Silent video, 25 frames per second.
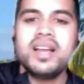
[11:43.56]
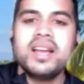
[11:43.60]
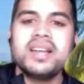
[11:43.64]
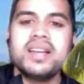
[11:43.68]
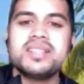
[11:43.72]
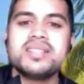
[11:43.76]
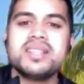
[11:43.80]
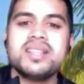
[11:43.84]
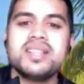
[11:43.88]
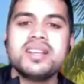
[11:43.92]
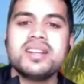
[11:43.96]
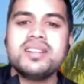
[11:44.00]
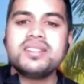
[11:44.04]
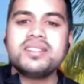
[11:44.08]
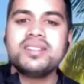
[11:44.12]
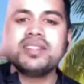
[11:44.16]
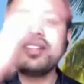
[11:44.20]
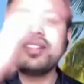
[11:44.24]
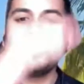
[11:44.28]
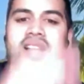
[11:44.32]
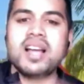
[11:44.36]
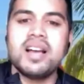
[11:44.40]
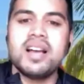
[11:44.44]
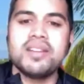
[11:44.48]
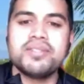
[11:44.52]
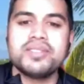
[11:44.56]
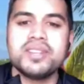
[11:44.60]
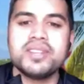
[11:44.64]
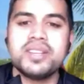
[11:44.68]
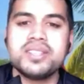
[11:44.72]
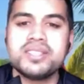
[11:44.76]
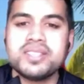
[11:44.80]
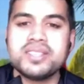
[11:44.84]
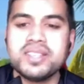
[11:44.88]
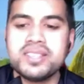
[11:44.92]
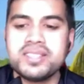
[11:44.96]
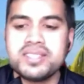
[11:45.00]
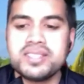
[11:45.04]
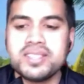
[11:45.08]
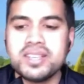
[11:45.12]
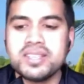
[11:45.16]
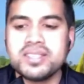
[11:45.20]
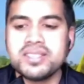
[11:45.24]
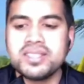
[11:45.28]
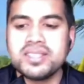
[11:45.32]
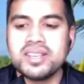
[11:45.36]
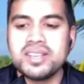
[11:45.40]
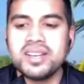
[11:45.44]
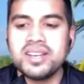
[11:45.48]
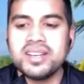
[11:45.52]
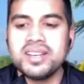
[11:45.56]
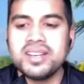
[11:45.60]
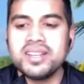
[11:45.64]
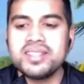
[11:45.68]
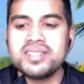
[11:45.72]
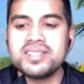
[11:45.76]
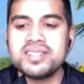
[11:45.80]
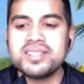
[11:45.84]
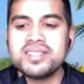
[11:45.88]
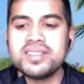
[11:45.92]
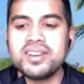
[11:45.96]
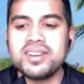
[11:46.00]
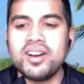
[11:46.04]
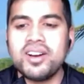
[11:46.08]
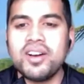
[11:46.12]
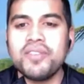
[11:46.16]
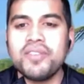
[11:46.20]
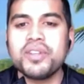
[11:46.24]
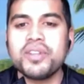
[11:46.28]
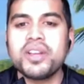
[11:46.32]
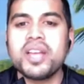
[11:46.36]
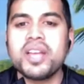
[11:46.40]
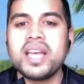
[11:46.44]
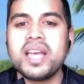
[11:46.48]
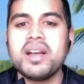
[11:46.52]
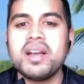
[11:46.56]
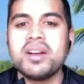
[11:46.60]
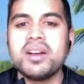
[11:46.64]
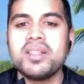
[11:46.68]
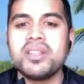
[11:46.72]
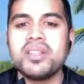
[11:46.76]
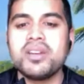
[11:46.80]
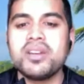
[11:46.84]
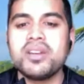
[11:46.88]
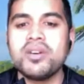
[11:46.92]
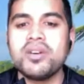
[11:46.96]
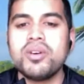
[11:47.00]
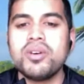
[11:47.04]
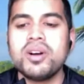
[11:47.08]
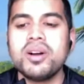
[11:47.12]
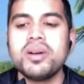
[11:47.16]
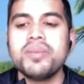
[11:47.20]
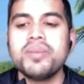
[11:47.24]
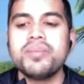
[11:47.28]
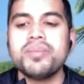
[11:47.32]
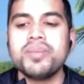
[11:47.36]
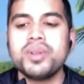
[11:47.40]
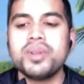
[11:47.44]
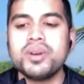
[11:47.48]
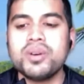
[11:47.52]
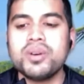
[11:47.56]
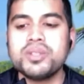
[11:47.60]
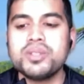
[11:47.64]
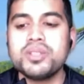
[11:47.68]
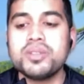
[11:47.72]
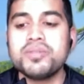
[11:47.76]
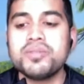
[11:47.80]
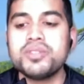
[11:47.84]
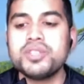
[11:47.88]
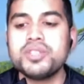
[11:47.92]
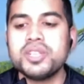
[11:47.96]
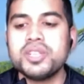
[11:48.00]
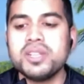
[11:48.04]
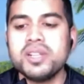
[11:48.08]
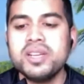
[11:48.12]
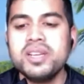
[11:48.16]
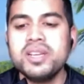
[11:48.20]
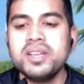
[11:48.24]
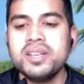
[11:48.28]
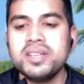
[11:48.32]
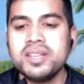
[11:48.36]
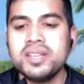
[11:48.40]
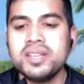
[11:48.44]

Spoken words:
It's a little to the left. It's off the coast of Chile.